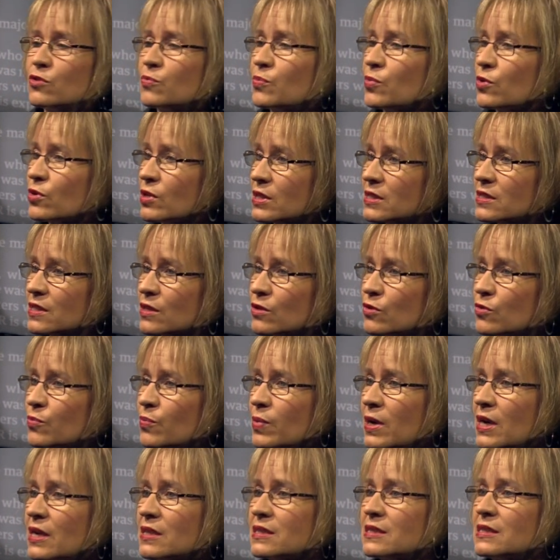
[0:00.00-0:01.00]
to political
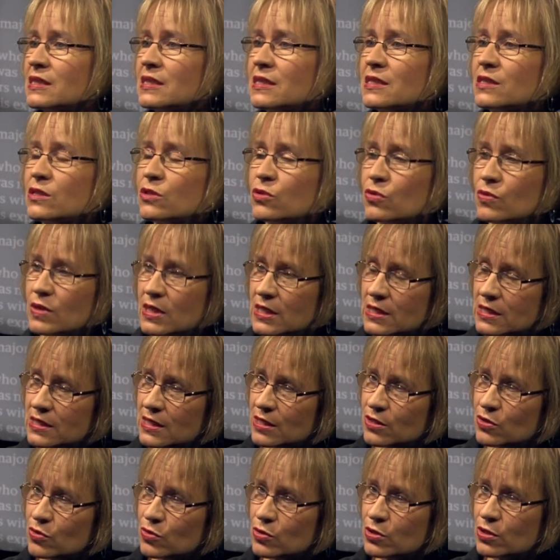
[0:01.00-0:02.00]
parties to
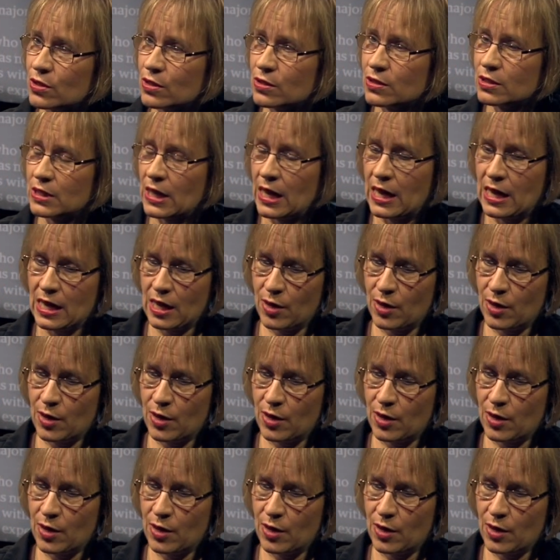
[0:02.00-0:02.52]
institutions.